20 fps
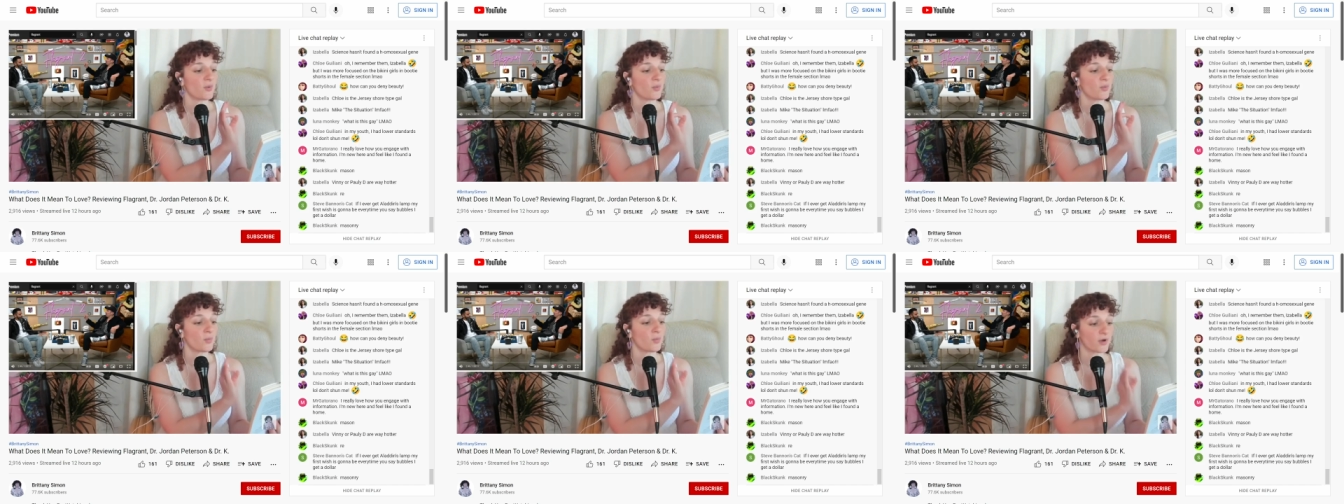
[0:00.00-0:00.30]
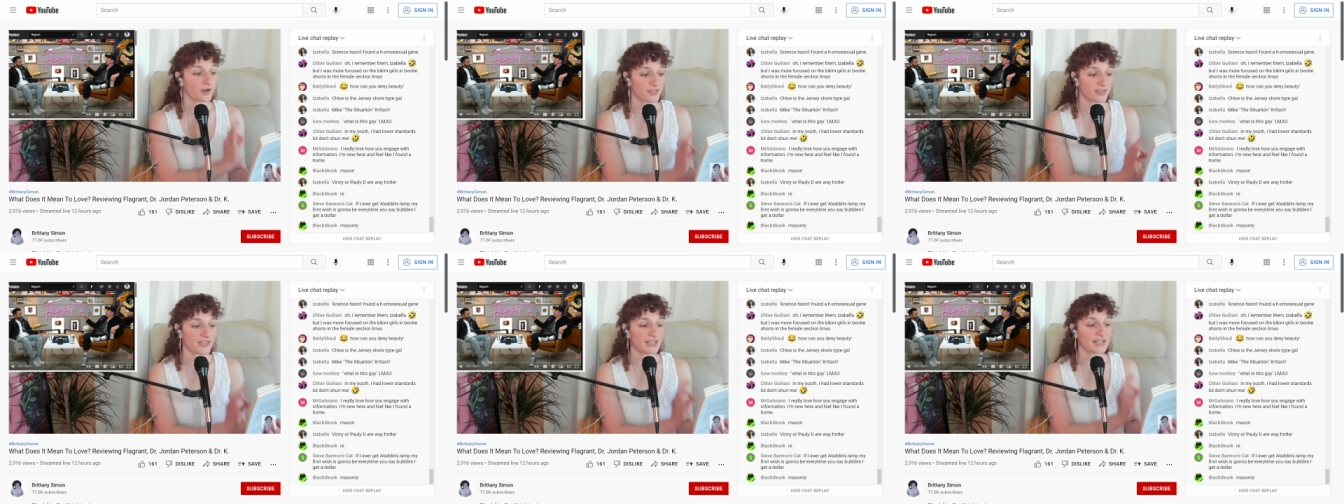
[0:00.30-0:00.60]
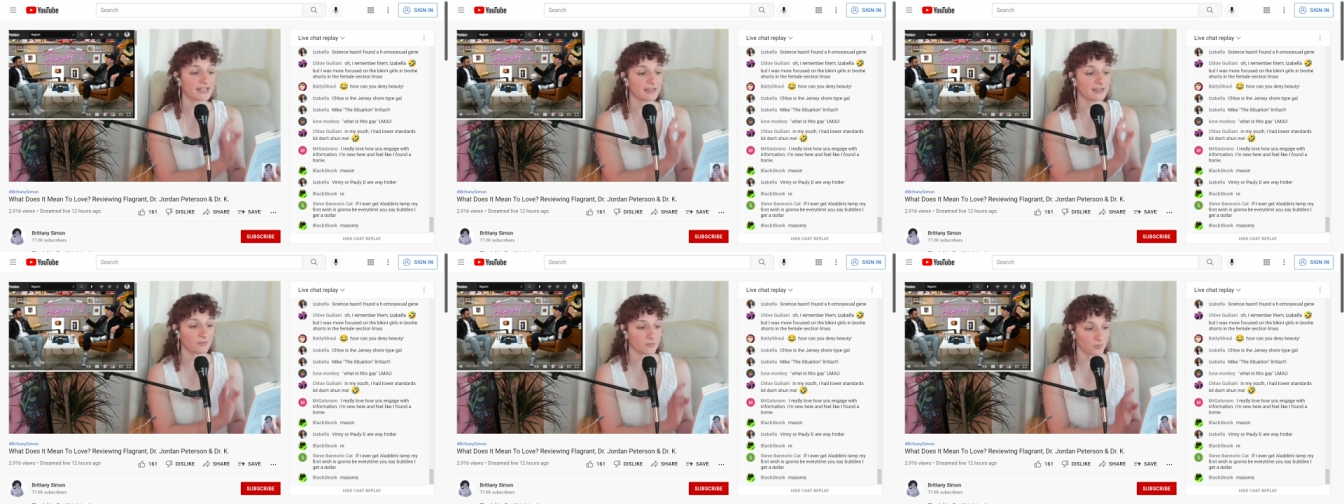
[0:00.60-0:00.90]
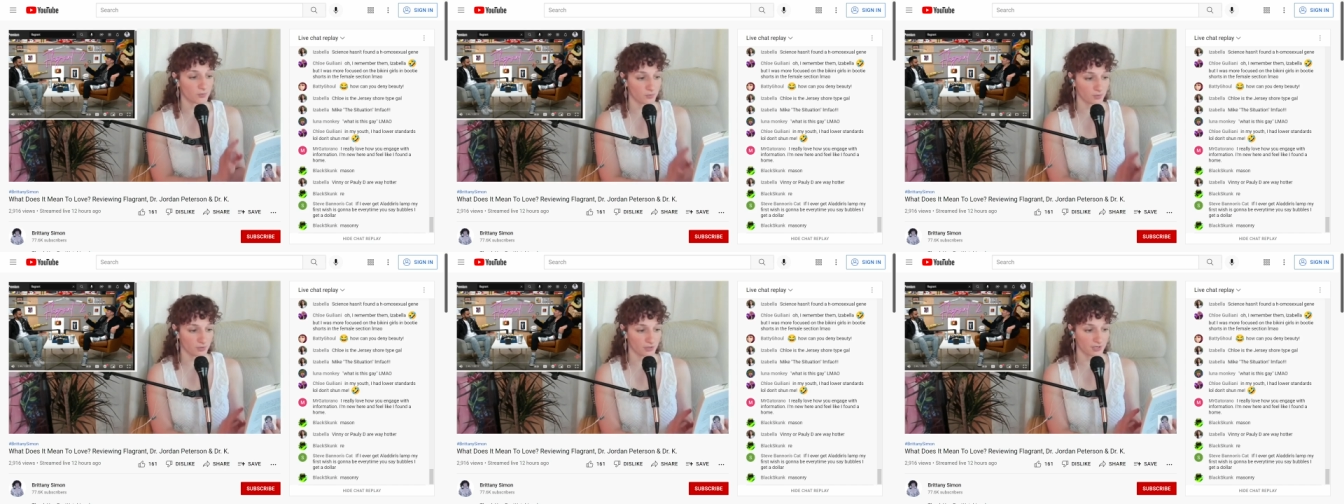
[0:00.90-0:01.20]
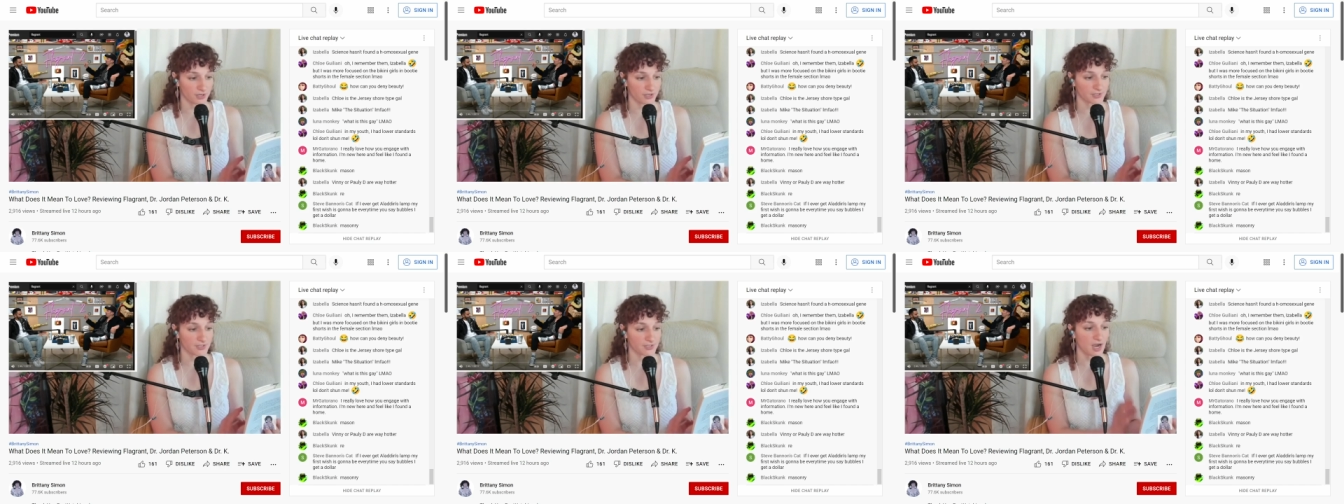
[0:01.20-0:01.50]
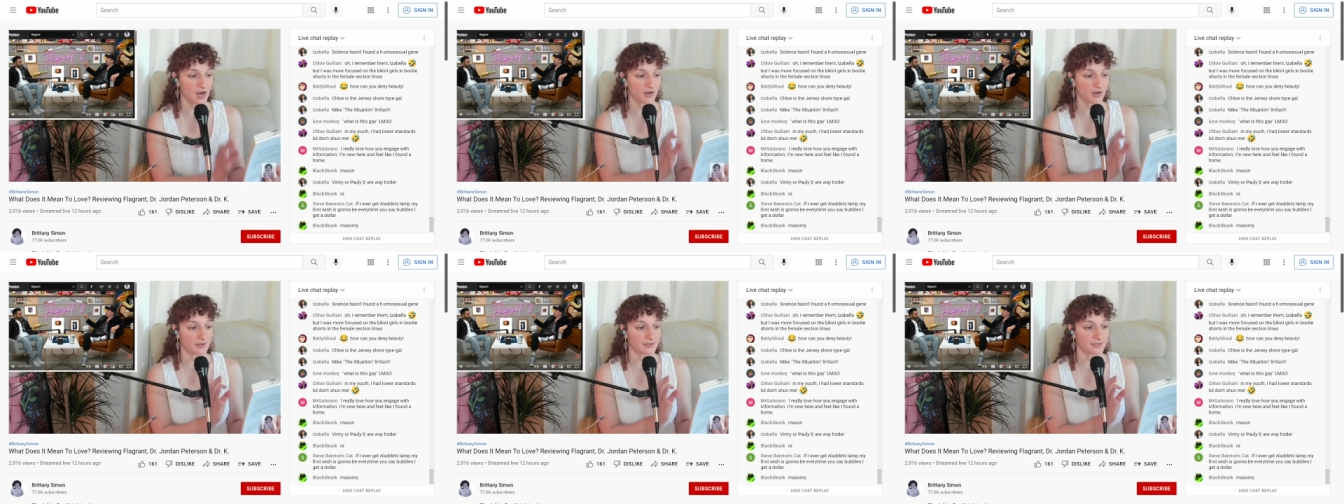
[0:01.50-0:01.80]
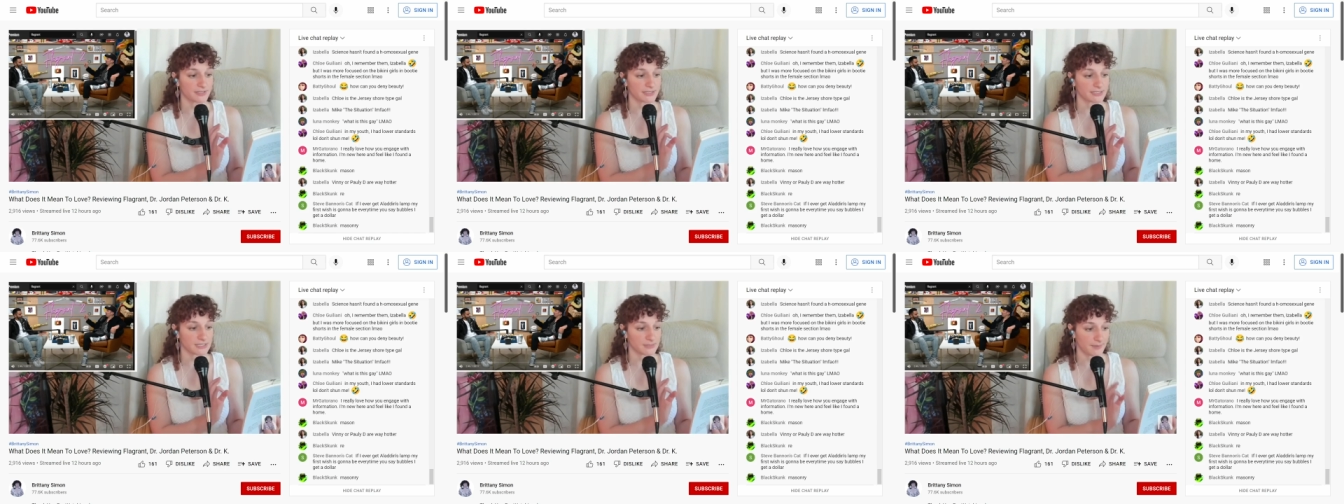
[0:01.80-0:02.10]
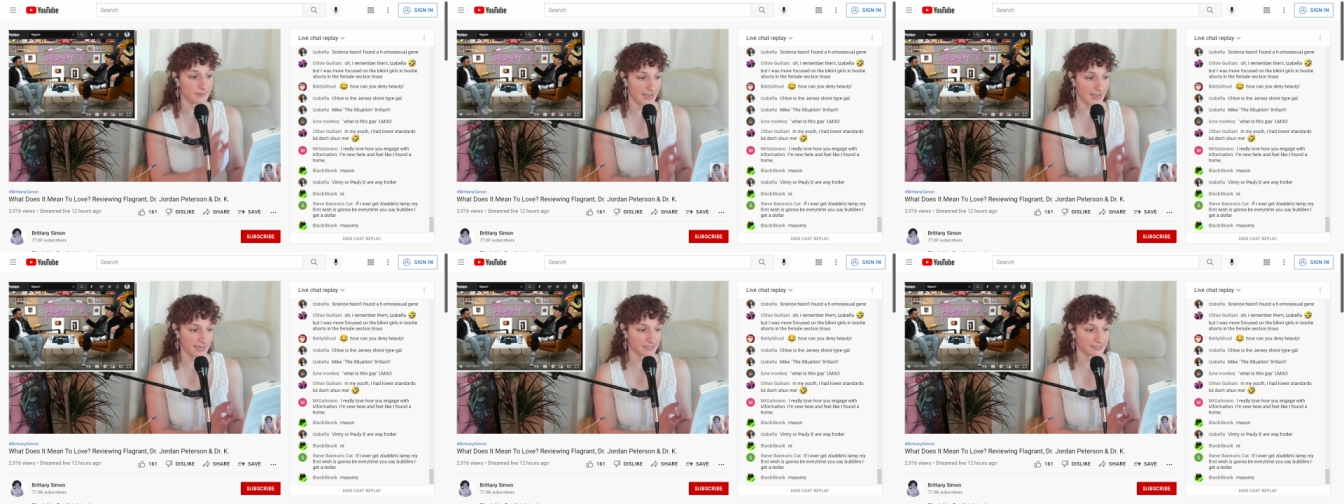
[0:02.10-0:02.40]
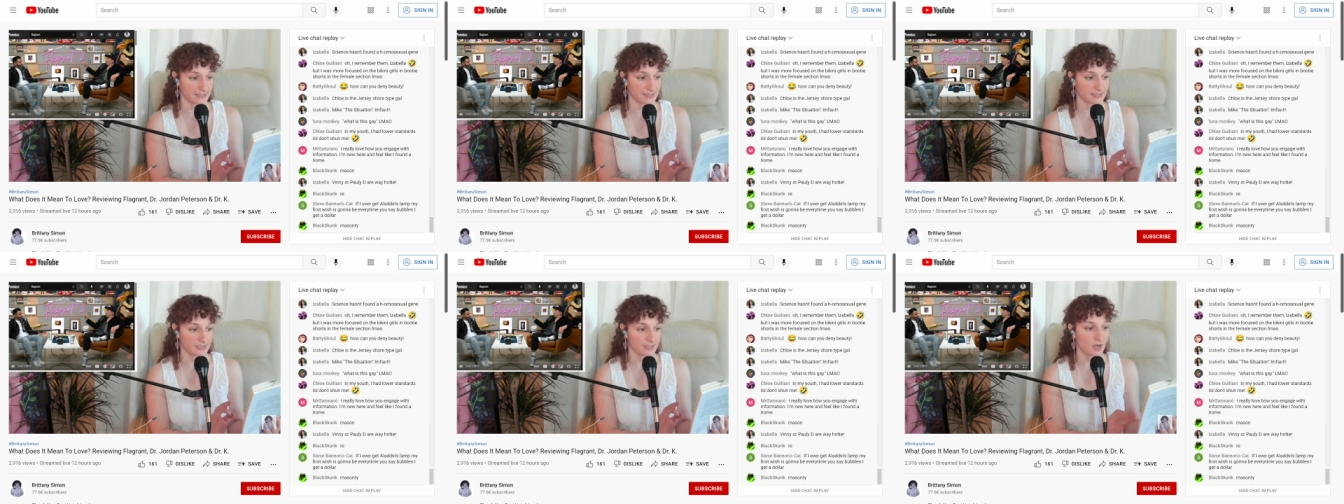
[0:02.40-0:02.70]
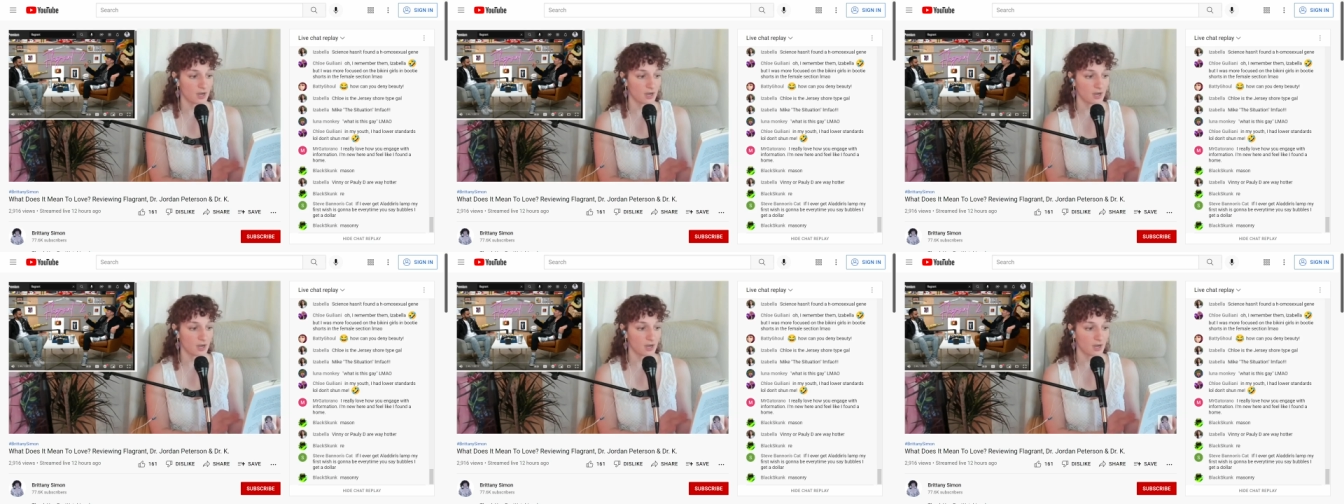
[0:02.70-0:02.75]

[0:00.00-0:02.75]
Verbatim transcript: Unworthy rulers are despised.